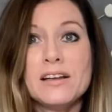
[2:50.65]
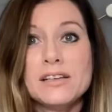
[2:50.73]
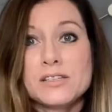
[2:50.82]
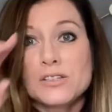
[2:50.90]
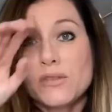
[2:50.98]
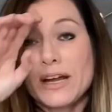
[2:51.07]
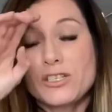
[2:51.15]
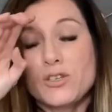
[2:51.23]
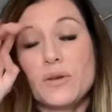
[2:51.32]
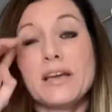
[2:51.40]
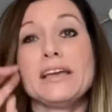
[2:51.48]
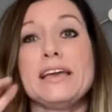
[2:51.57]
so that you
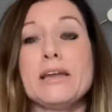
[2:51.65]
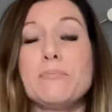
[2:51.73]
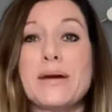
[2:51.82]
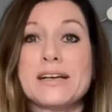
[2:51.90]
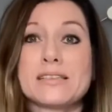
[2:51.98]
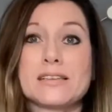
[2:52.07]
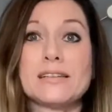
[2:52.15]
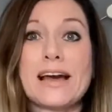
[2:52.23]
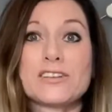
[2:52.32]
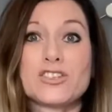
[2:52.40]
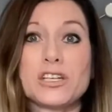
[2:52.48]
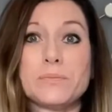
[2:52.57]
can get best selection.